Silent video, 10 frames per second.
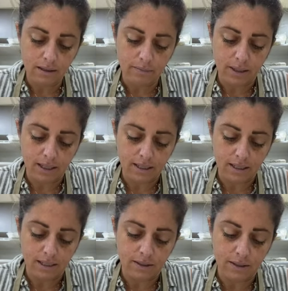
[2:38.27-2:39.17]
because
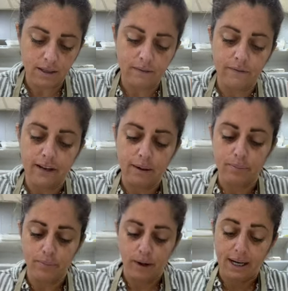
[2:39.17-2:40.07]
it's very
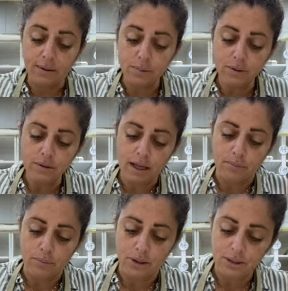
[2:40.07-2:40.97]
breakable and
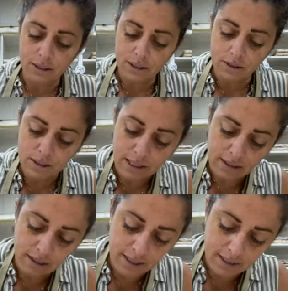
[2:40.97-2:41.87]
brittle in those
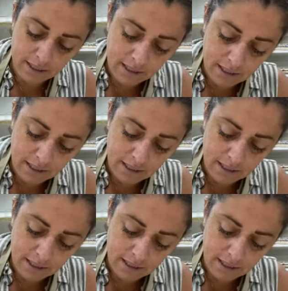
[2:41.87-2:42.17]
areas.